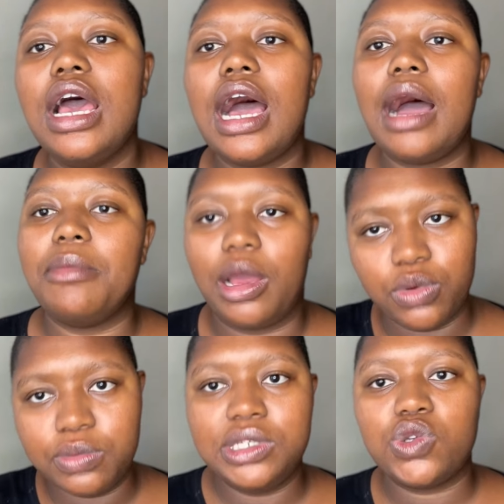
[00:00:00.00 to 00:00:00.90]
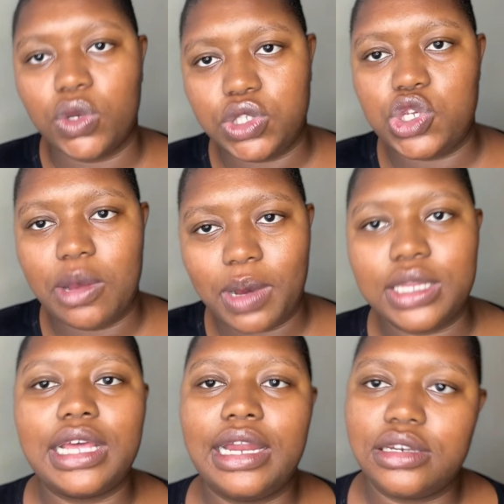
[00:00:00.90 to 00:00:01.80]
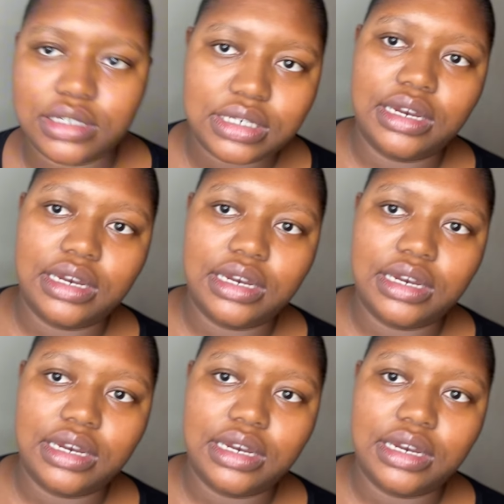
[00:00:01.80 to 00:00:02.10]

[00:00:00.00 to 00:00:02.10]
Um, I will be talking to you about that